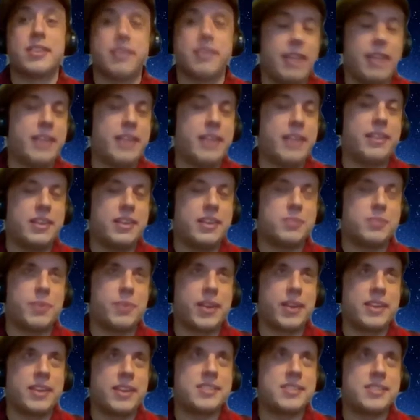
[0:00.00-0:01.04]
Lately, it's been
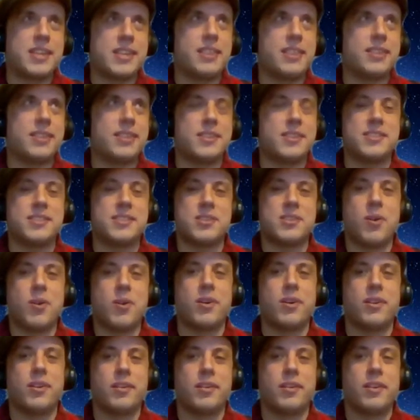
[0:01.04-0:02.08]
like synth because it's
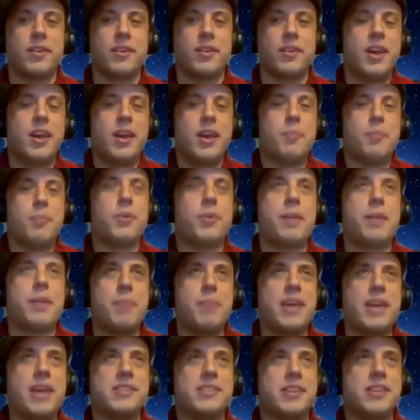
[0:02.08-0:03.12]
hard to play
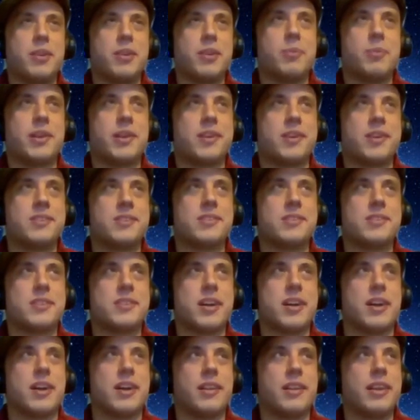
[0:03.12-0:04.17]
bass here because
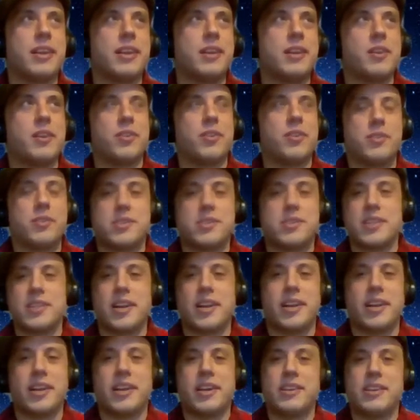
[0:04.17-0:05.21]
like, you know, they're
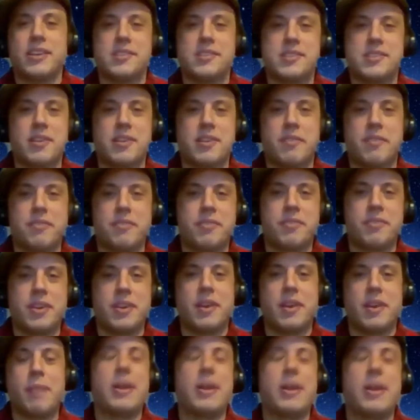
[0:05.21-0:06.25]
studying and stuff
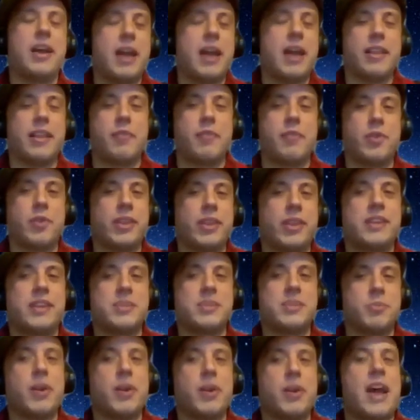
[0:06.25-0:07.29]
here. I mean, I live with like
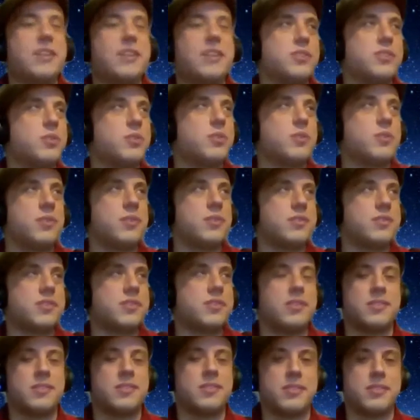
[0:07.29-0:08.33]
some grad students
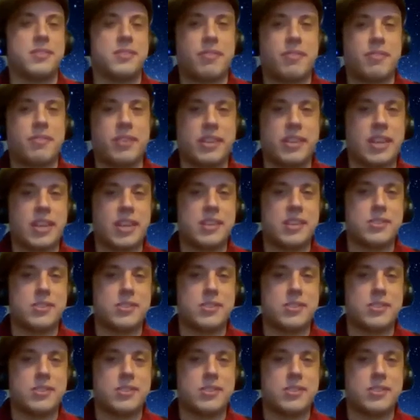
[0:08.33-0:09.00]
and stuff like that.